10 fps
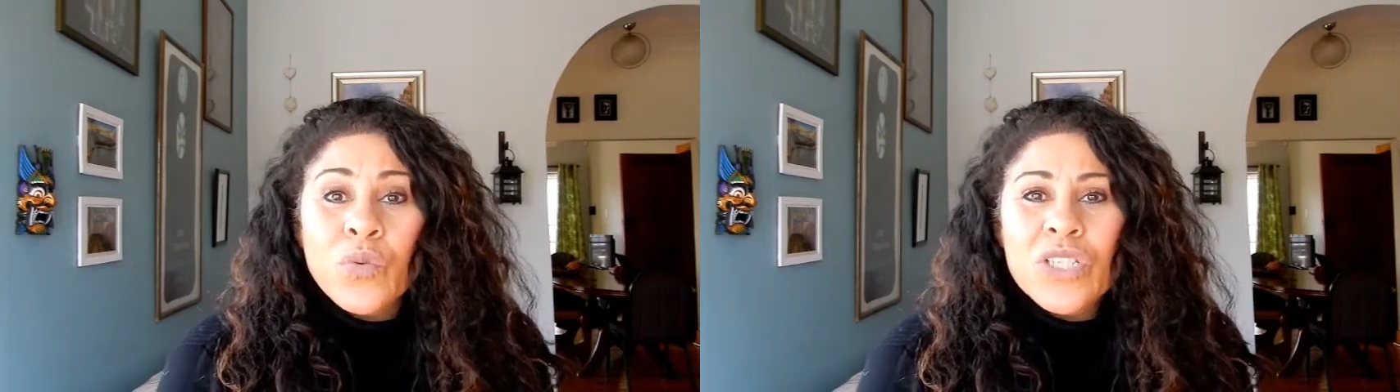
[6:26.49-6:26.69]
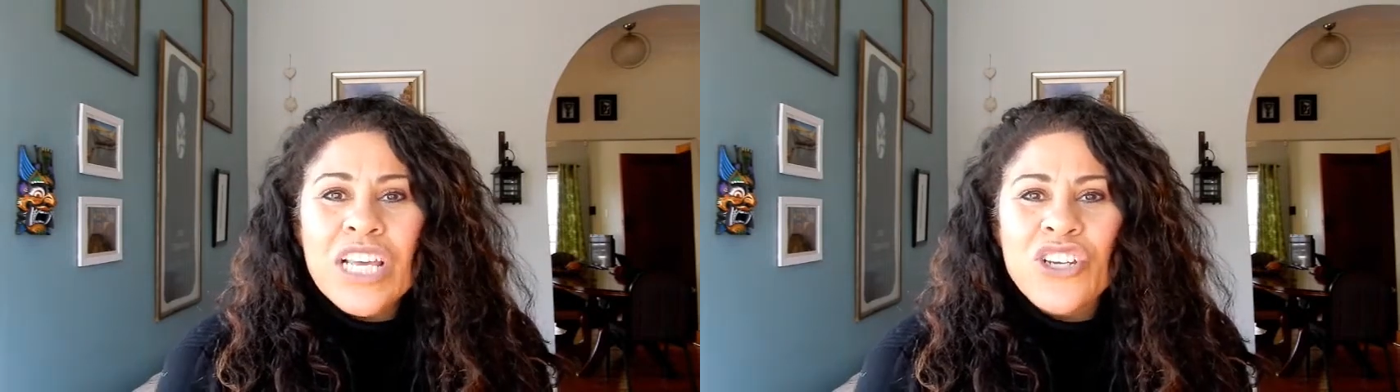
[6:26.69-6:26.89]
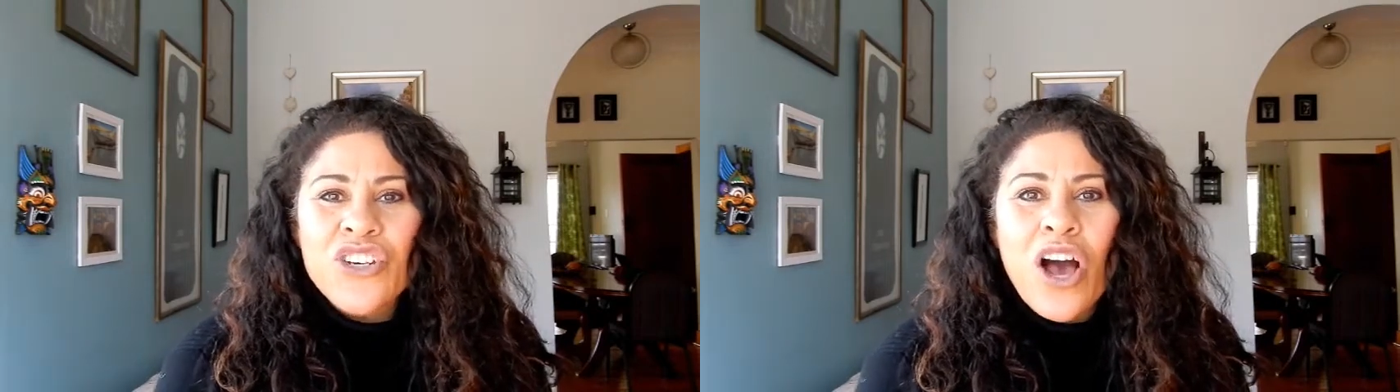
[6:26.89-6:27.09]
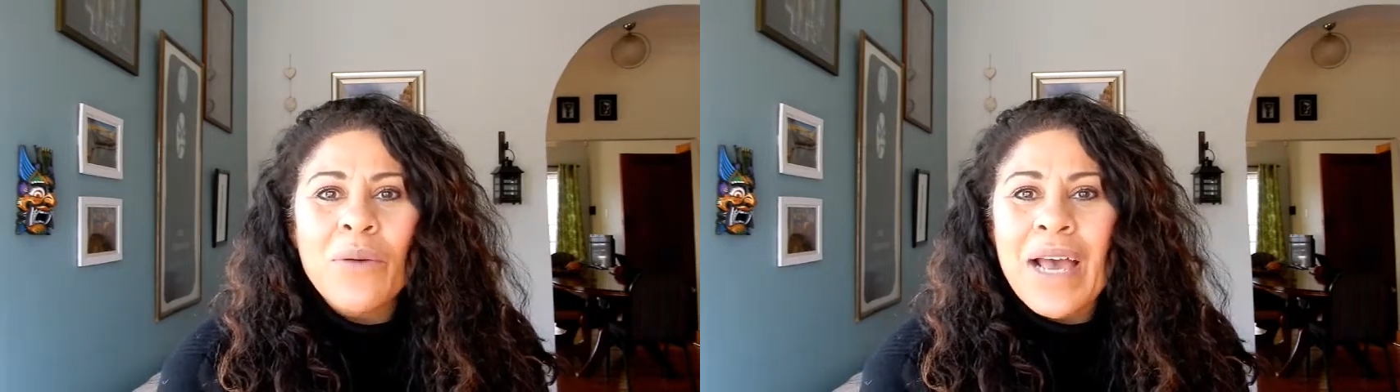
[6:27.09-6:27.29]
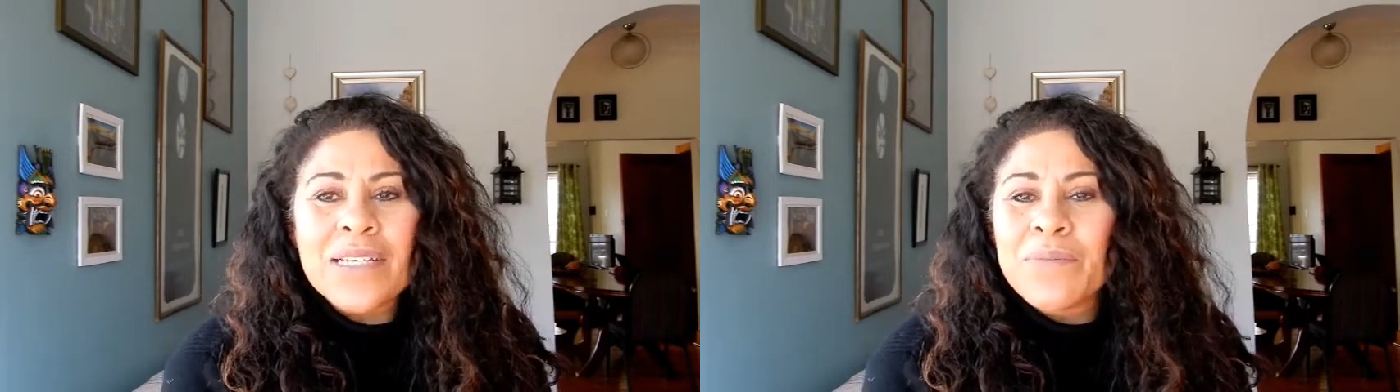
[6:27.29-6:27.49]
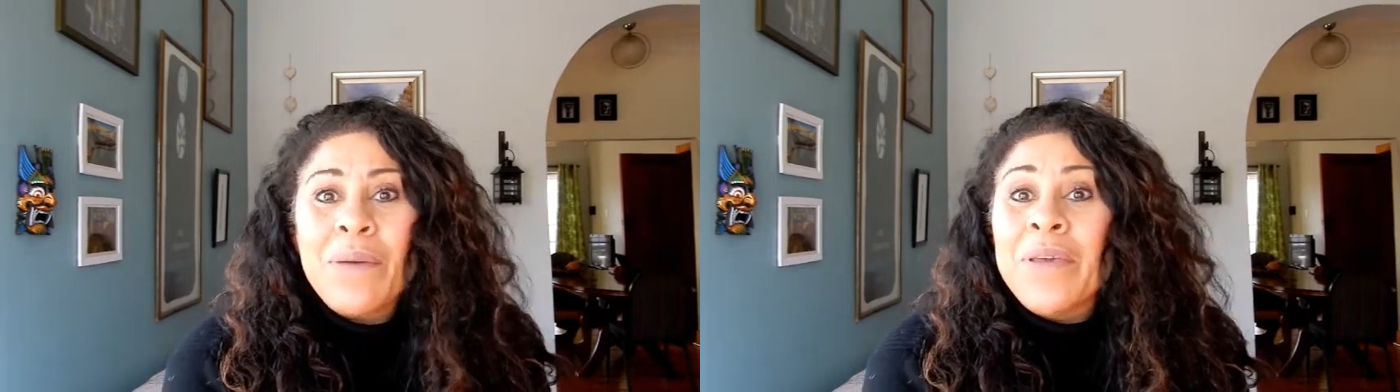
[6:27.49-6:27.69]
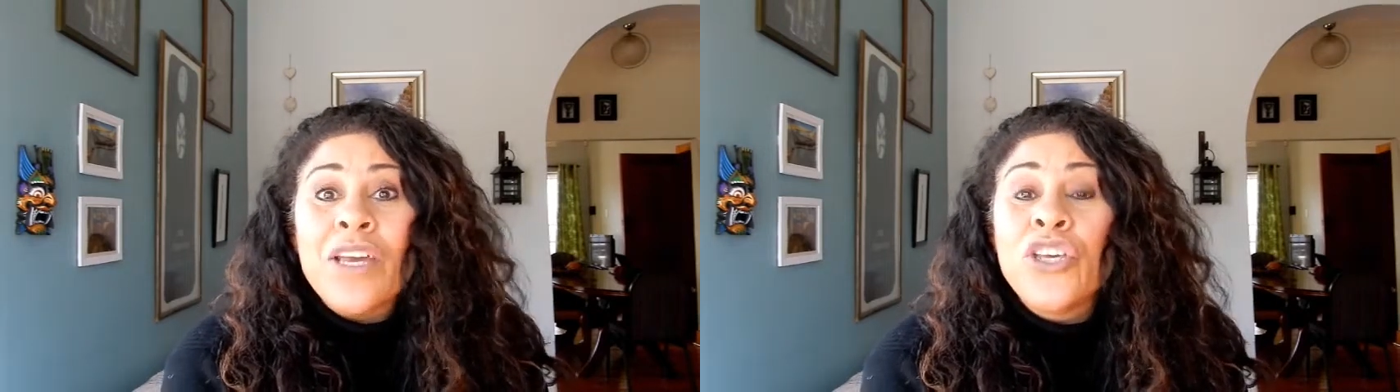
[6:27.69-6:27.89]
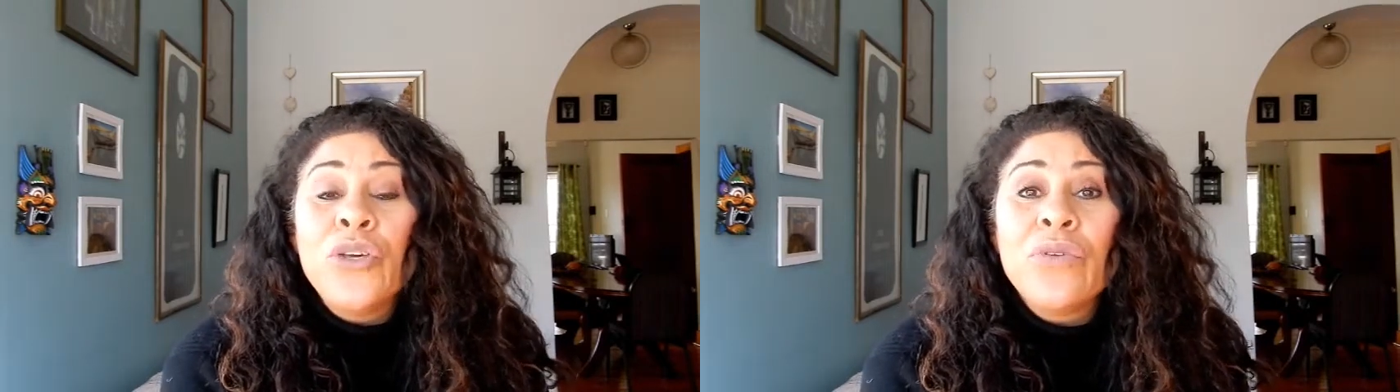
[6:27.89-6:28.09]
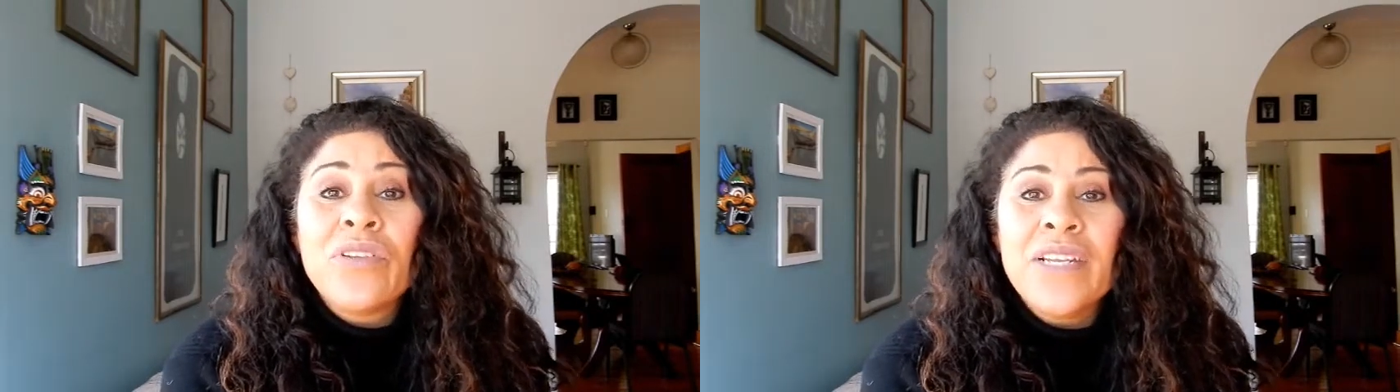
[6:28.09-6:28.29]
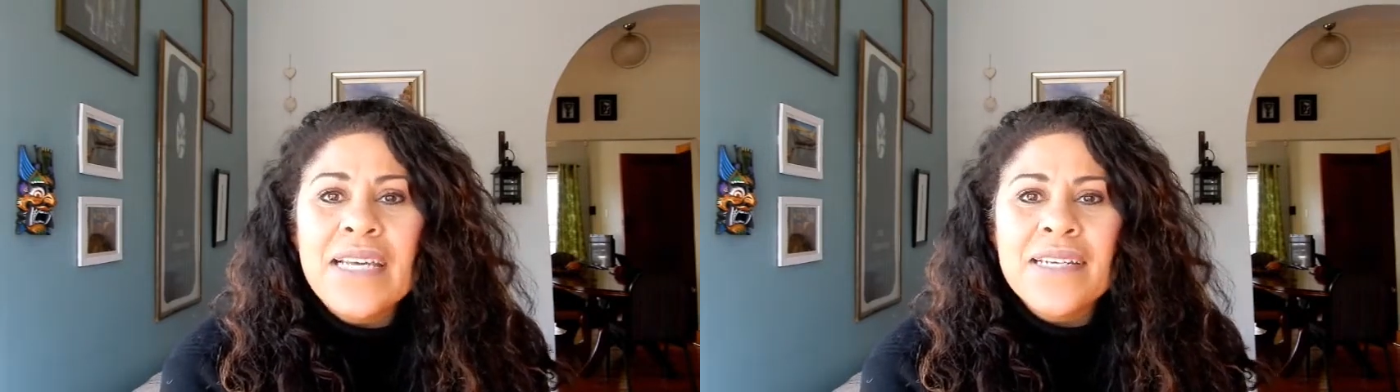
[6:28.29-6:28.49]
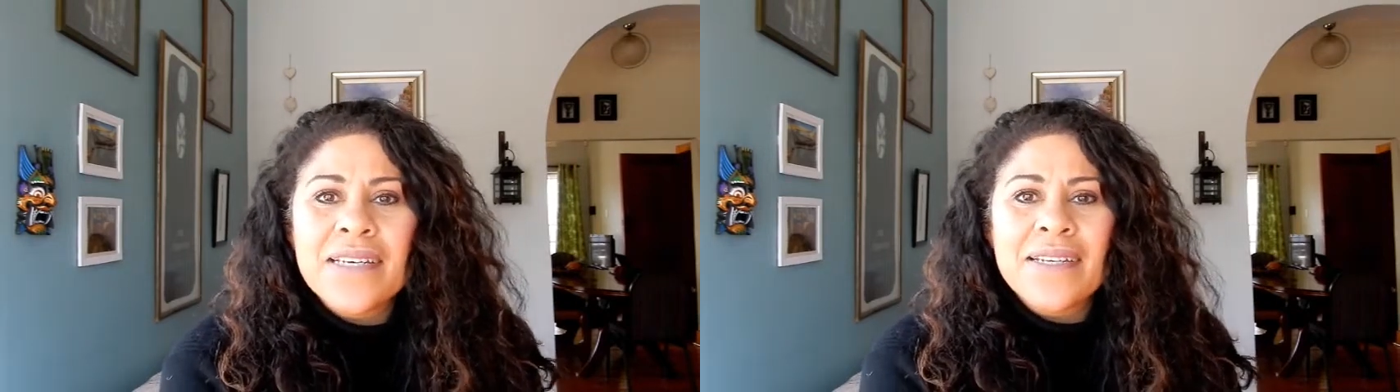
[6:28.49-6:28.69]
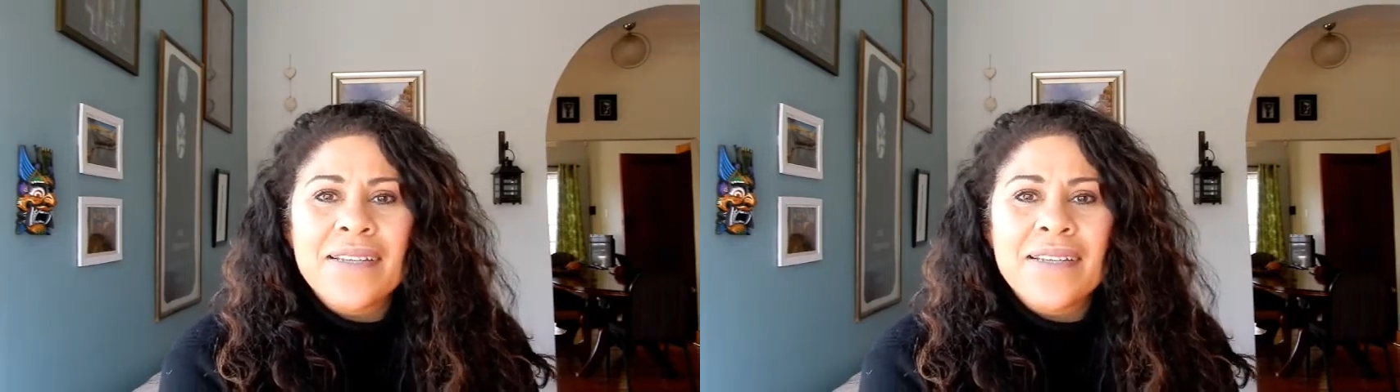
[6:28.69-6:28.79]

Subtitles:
was their job as maybe a youth leader?